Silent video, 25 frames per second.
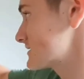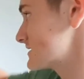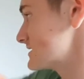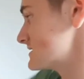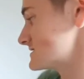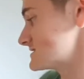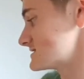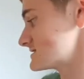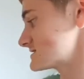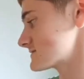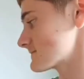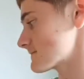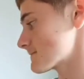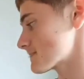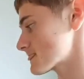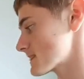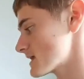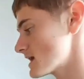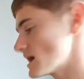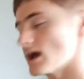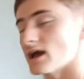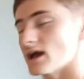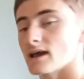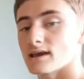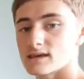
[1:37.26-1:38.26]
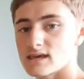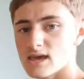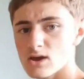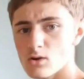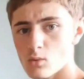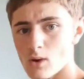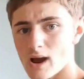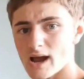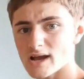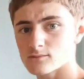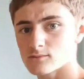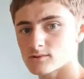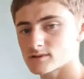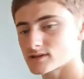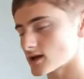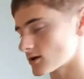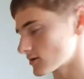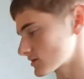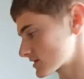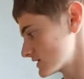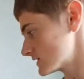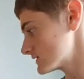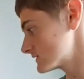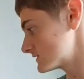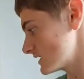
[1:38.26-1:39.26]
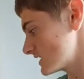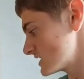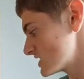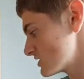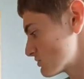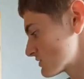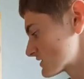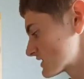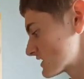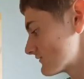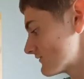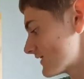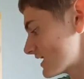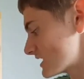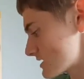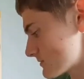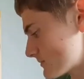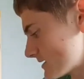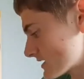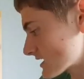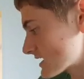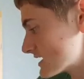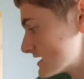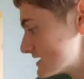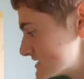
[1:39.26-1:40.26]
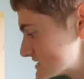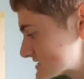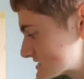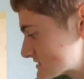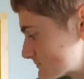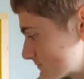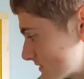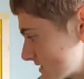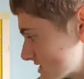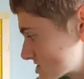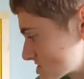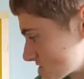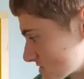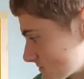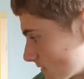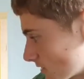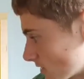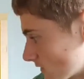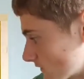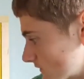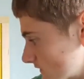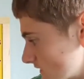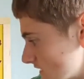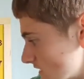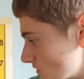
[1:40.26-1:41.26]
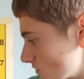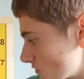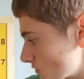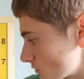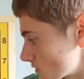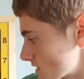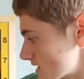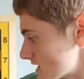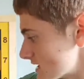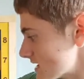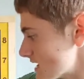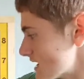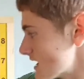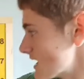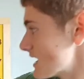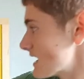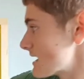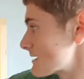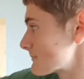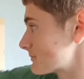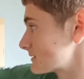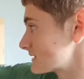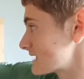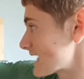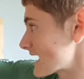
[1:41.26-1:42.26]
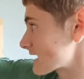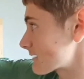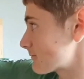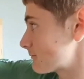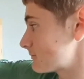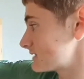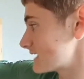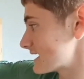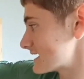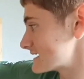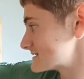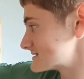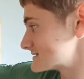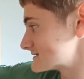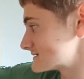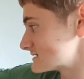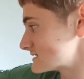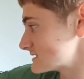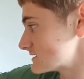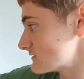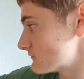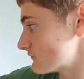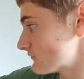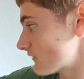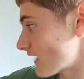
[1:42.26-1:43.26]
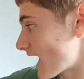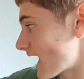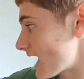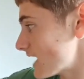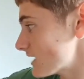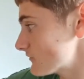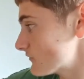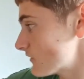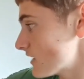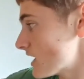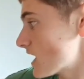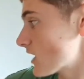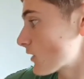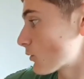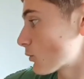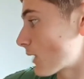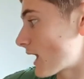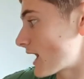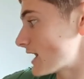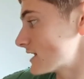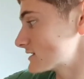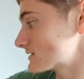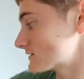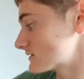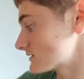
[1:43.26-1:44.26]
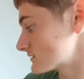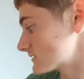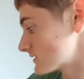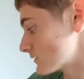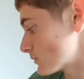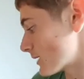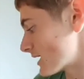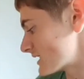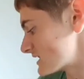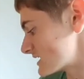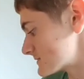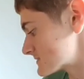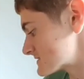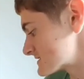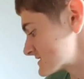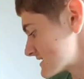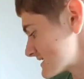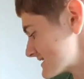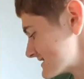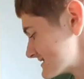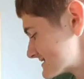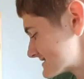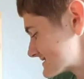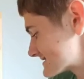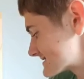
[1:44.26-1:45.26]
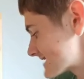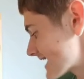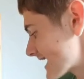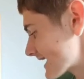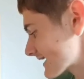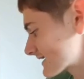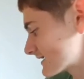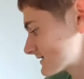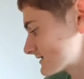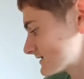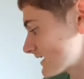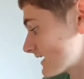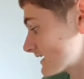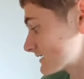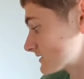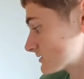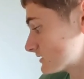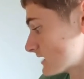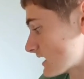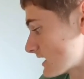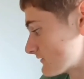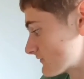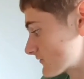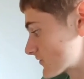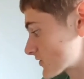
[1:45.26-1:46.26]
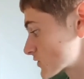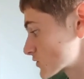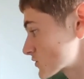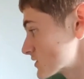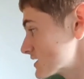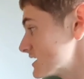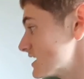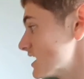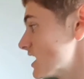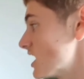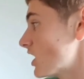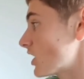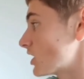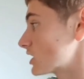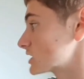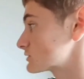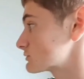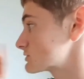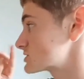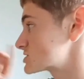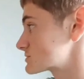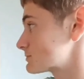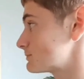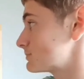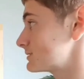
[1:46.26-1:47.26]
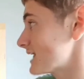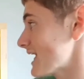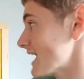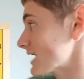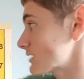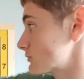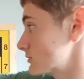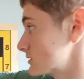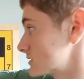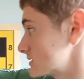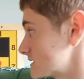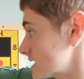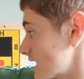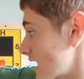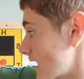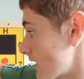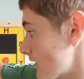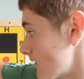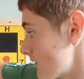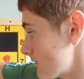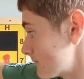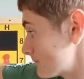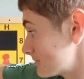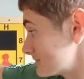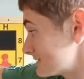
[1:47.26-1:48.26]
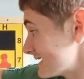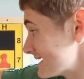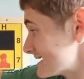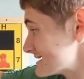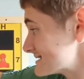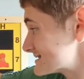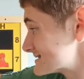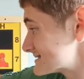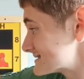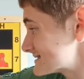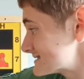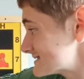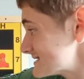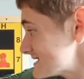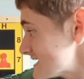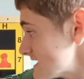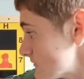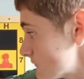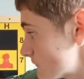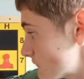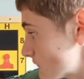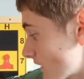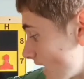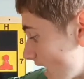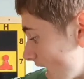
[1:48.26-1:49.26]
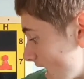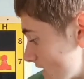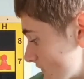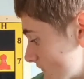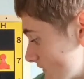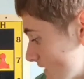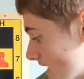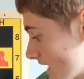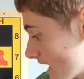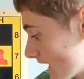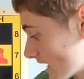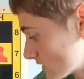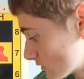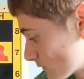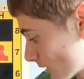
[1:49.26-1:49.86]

this. Here White would now continue with developing his bishop on d3, Black plays d5, White develops his second knight on f3, on which Black would now play c5 and